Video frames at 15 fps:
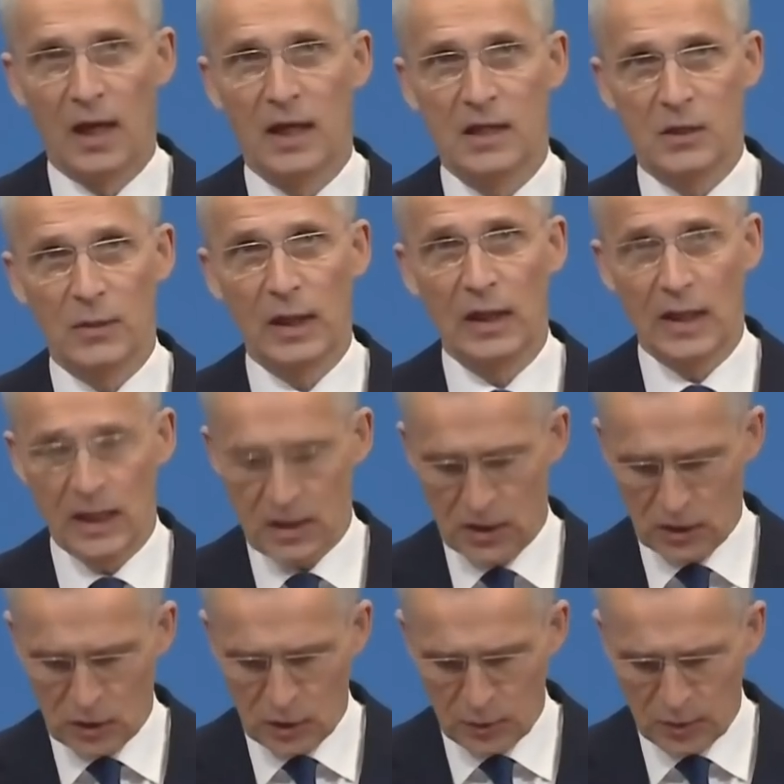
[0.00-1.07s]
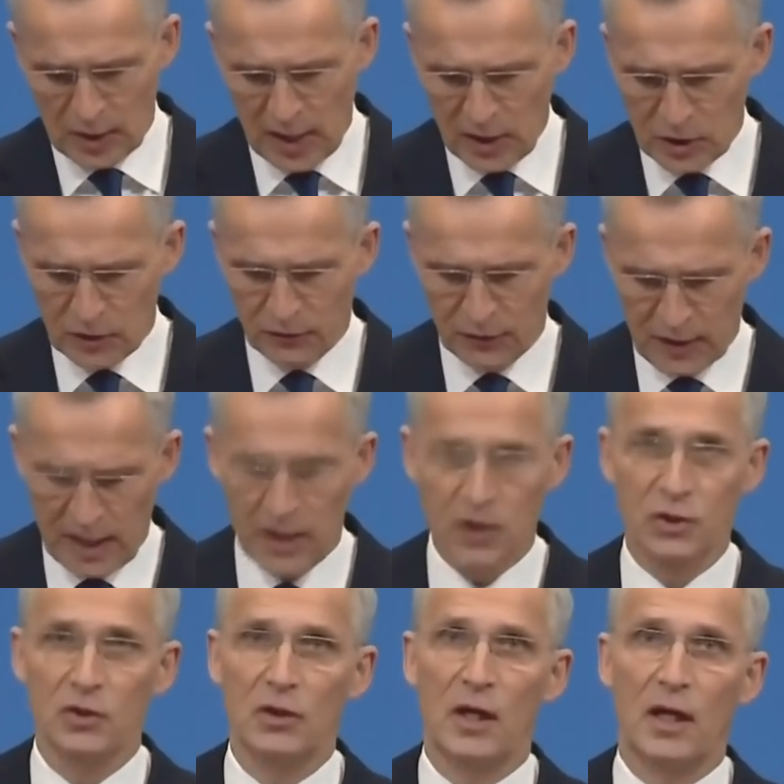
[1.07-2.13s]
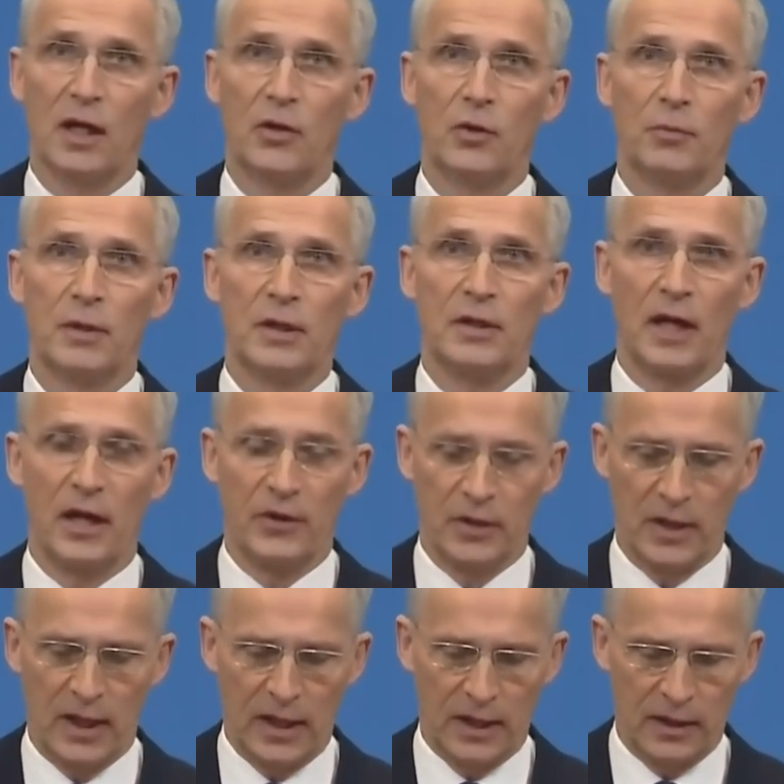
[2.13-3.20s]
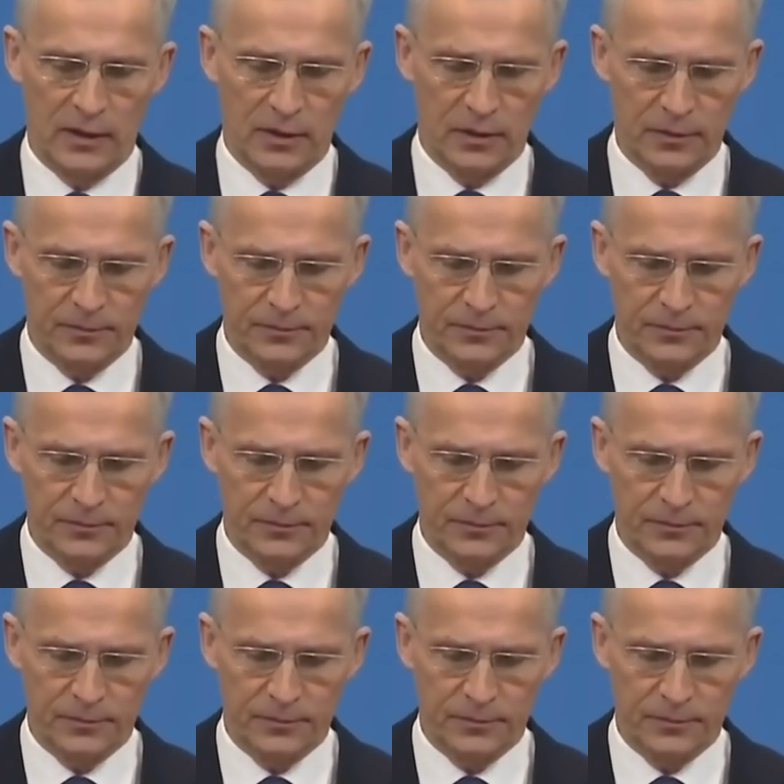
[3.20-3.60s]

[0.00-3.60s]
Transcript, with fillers: as well as substantial financial and humanitarian aid.